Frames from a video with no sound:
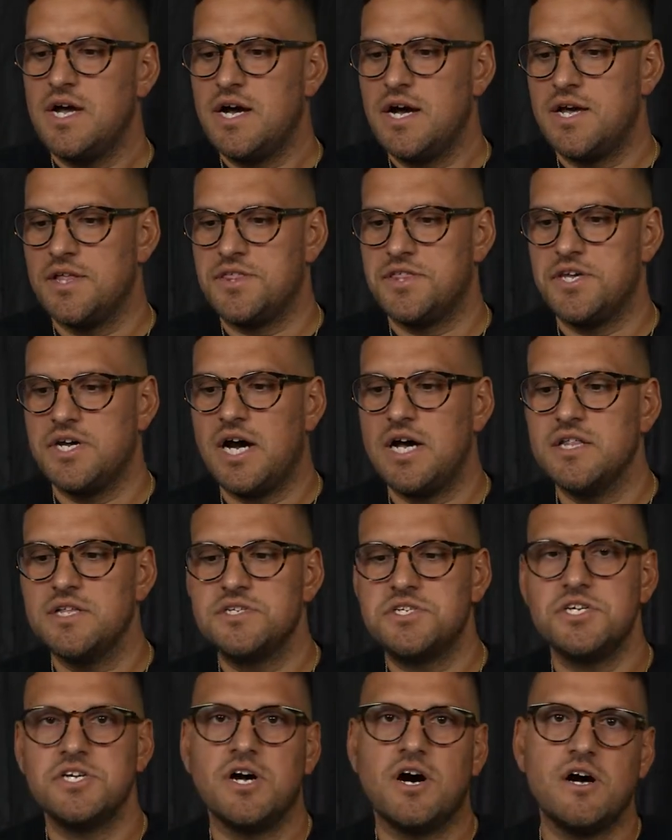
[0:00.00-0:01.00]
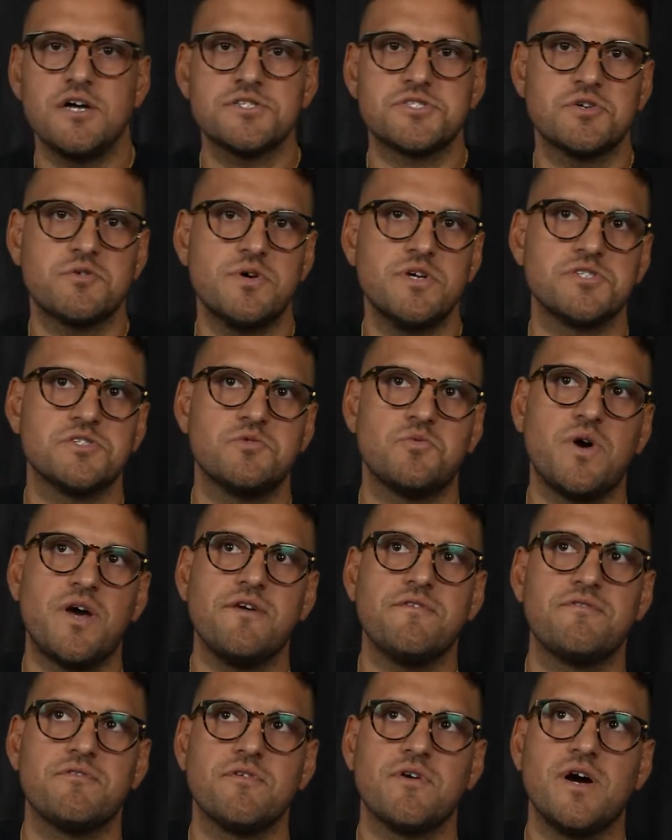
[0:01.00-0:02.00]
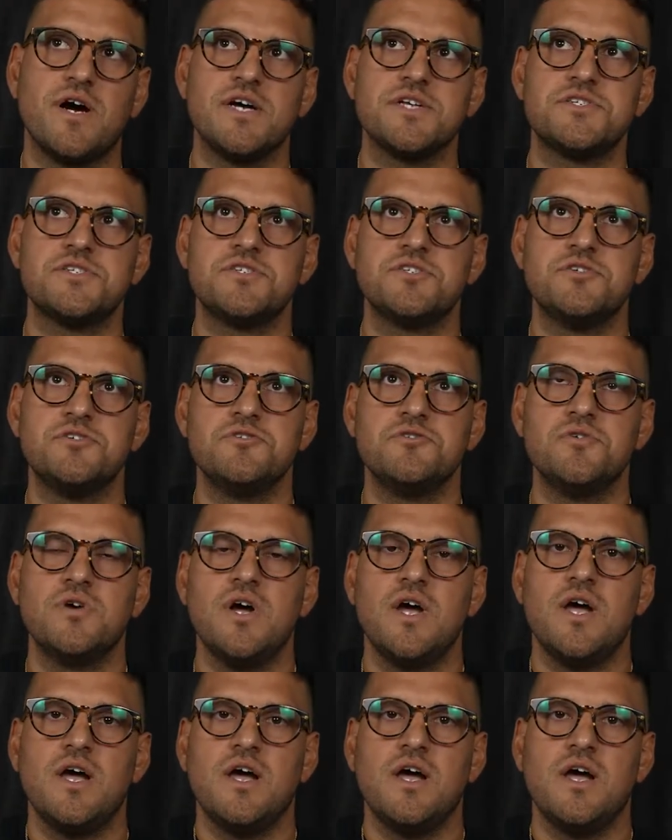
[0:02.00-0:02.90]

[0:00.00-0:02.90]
Uh, theology also is a way for us to